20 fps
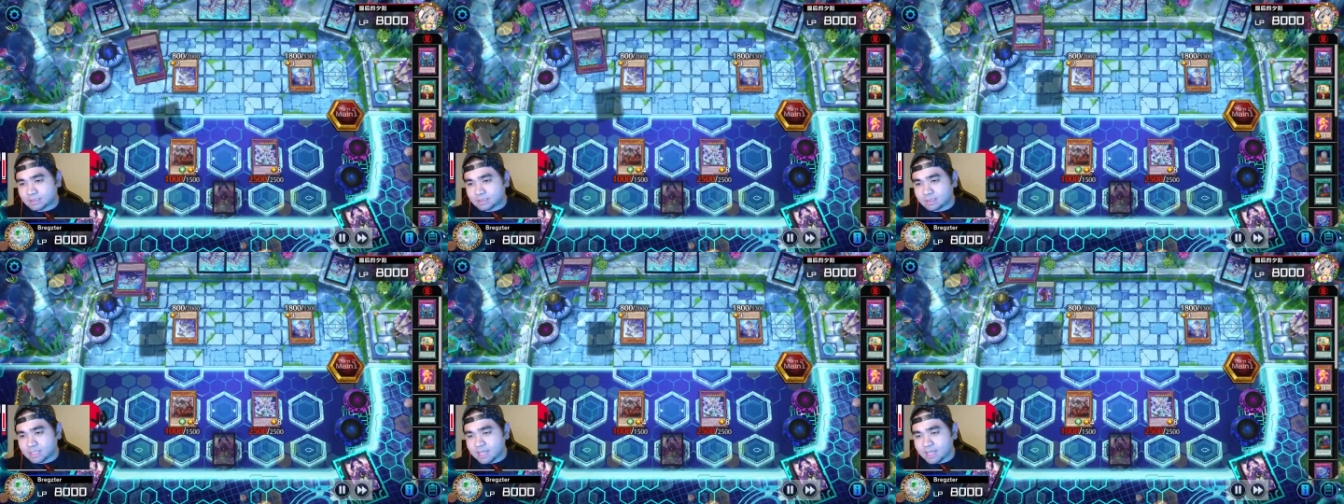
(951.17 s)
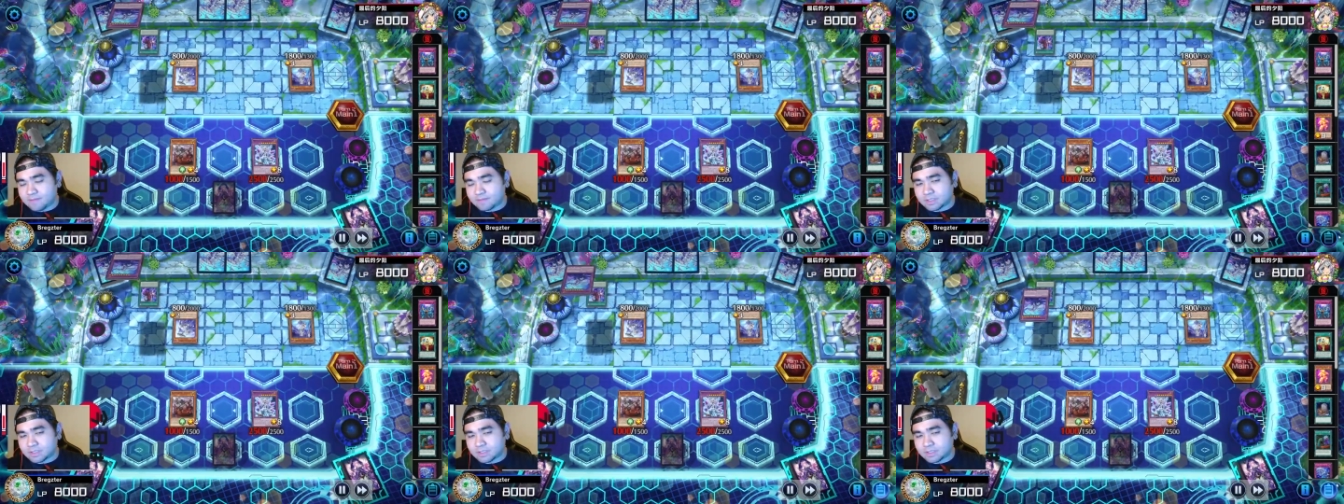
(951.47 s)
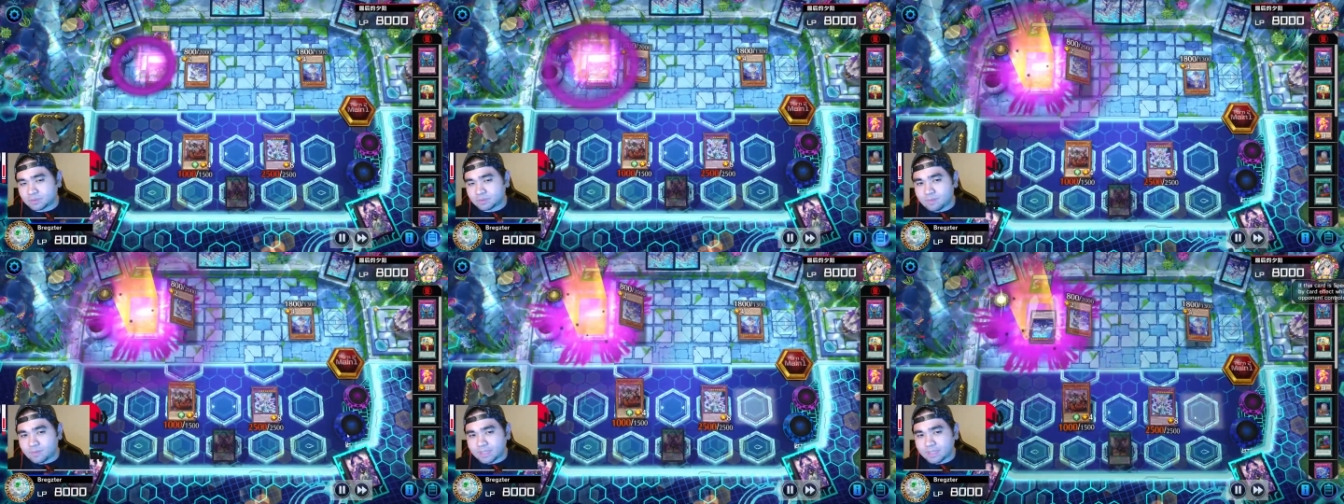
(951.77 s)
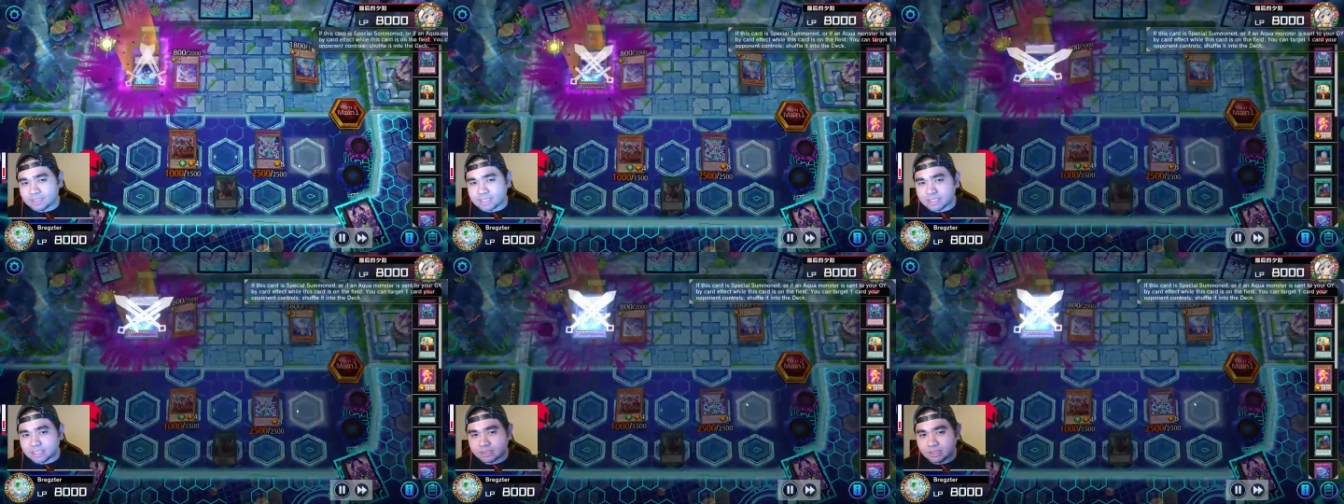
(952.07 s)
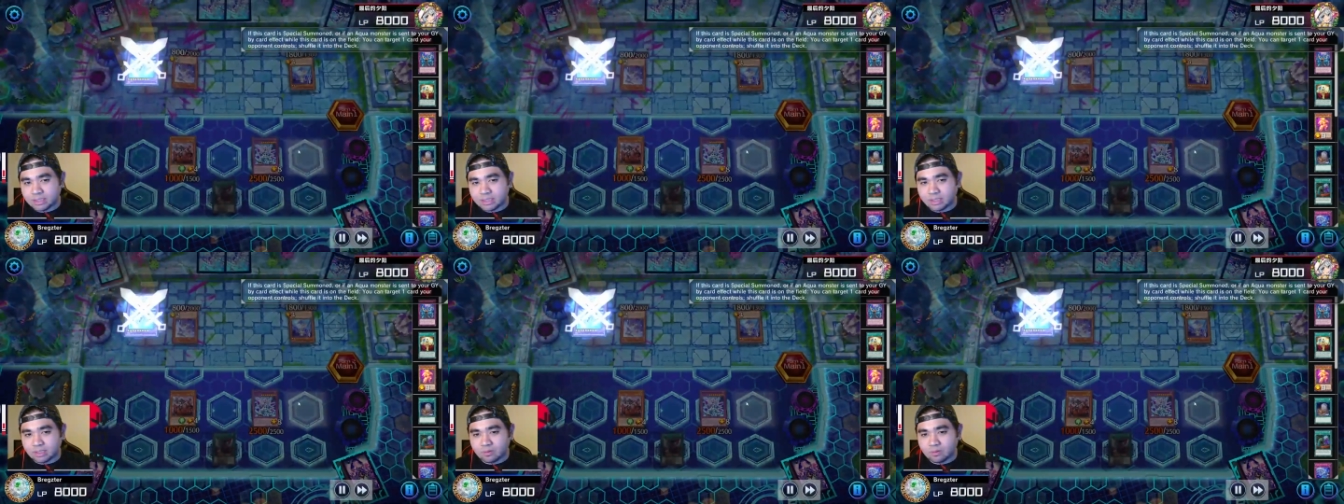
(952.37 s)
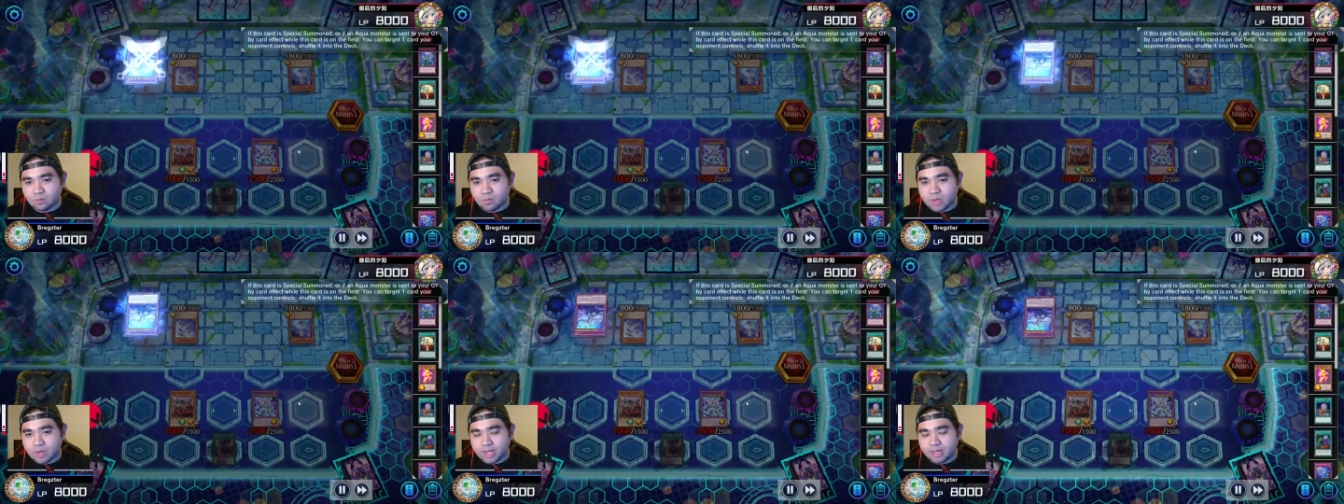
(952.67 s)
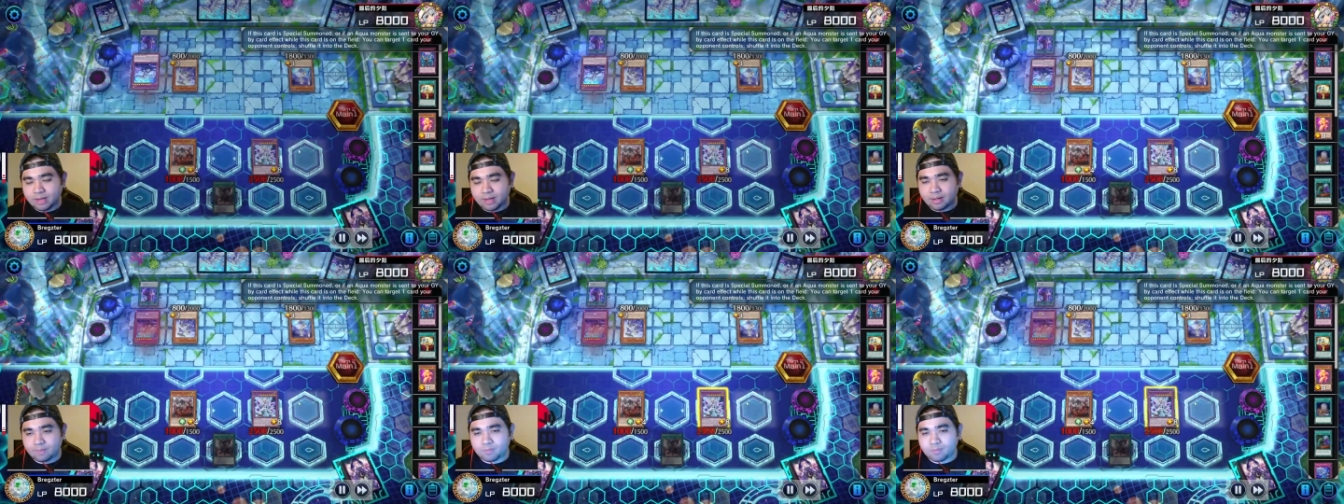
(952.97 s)
King of the Swamp is actually
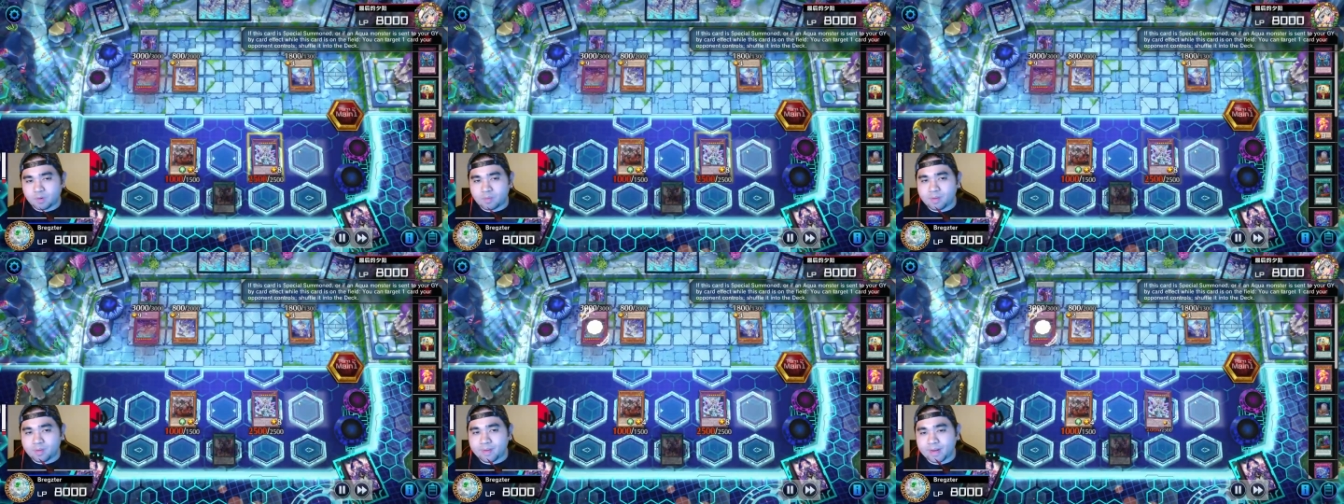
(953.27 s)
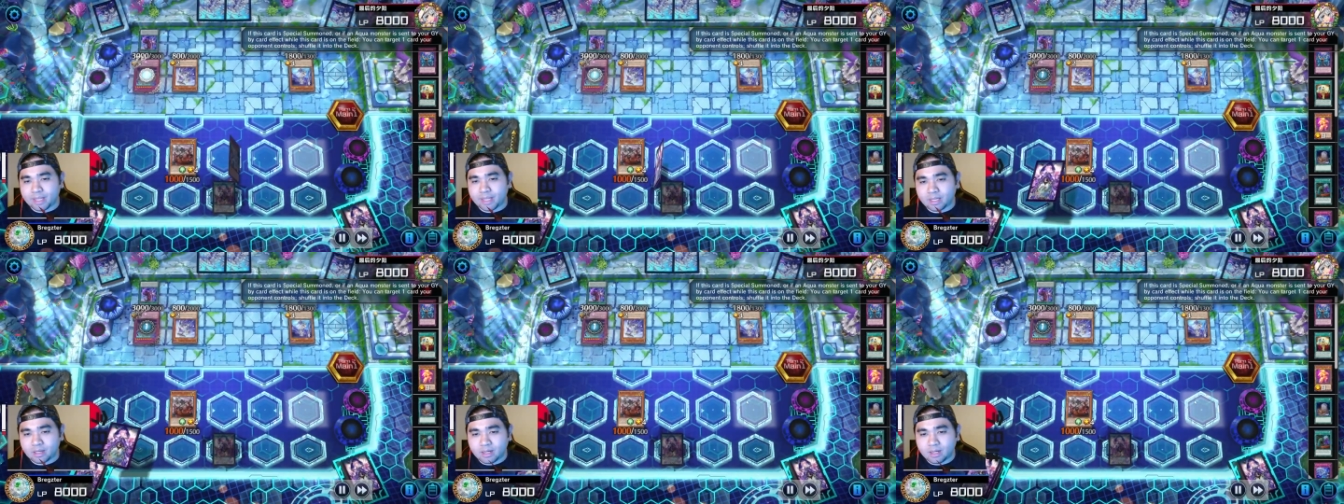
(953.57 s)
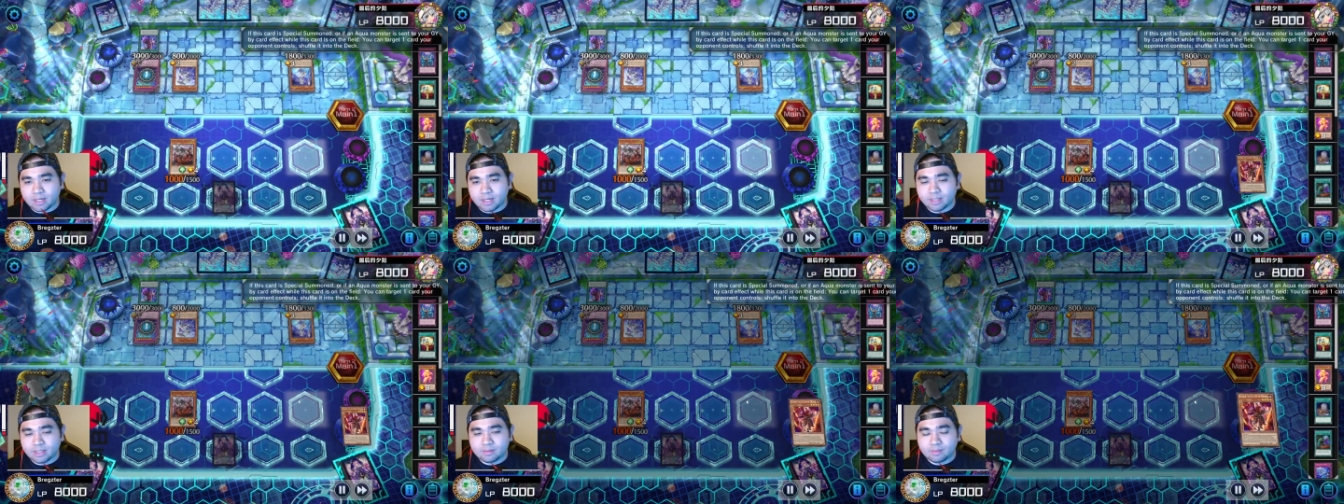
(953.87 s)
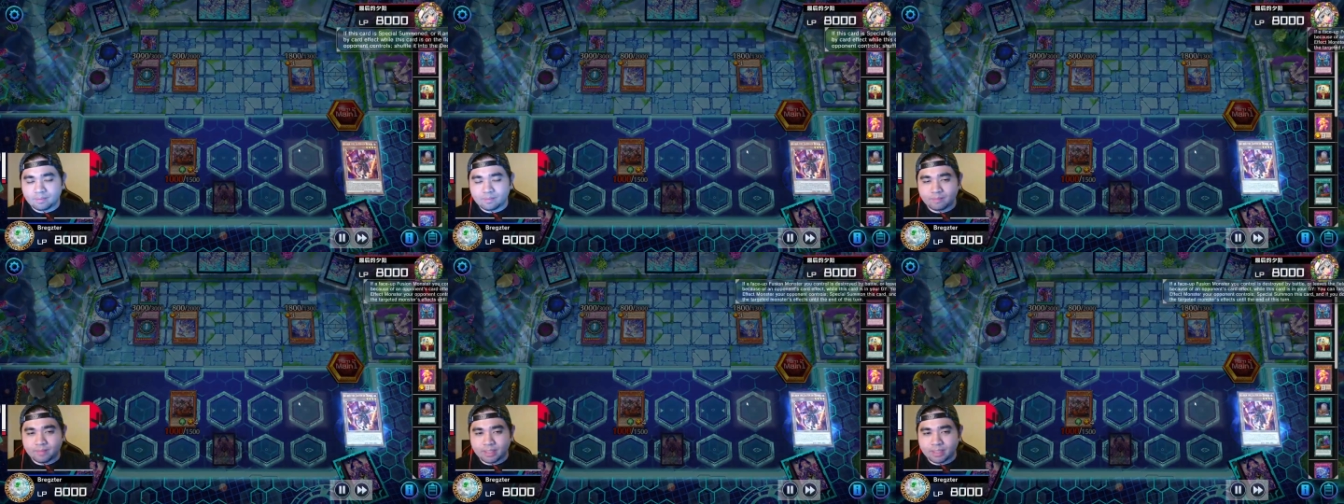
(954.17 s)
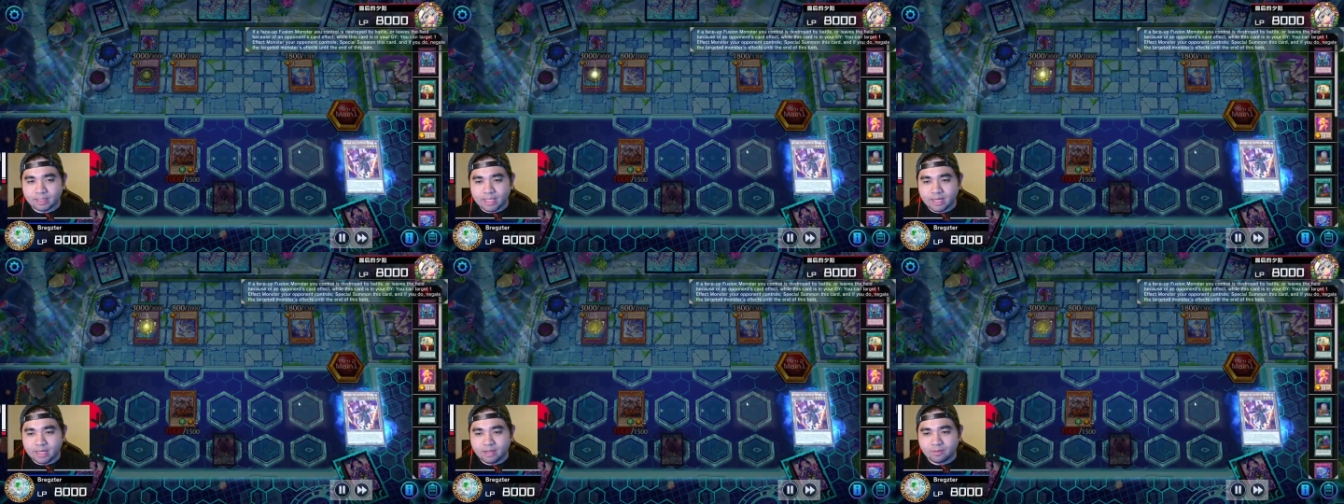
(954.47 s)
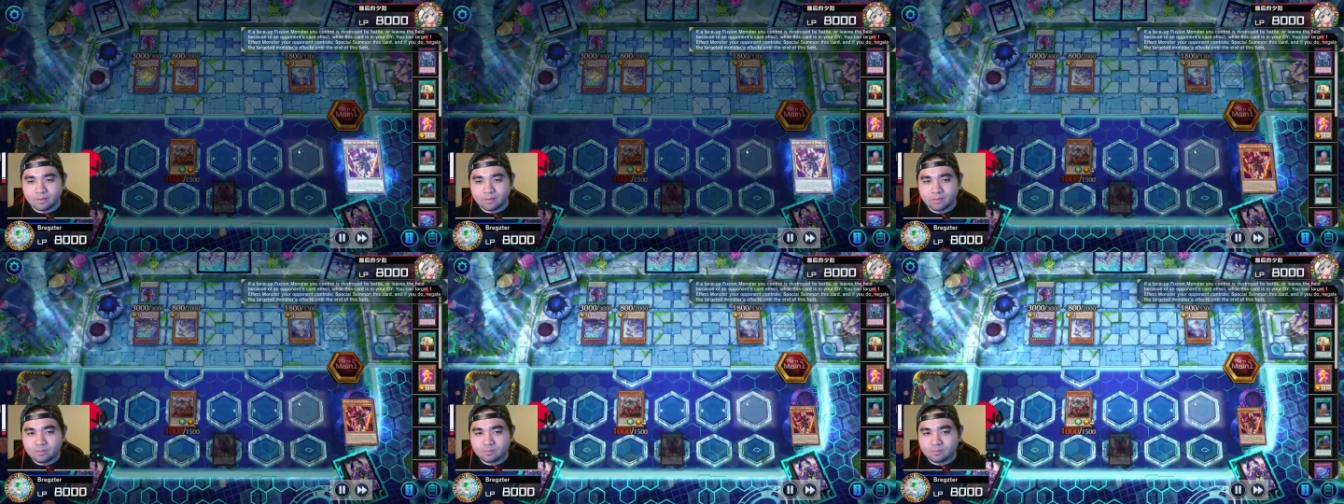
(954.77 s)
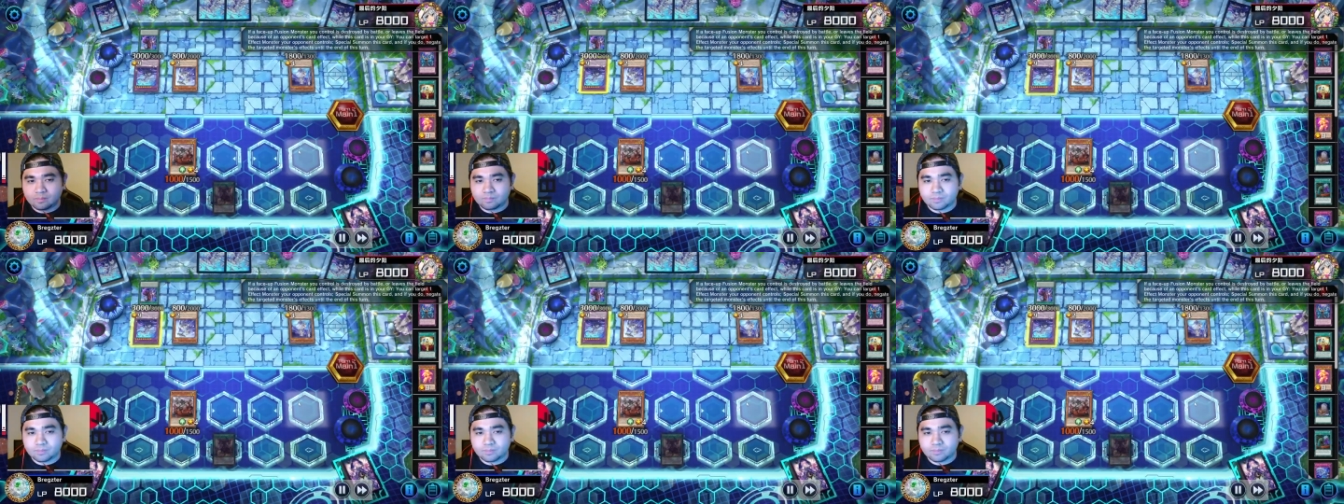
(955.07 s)
one problematic card. But anywho,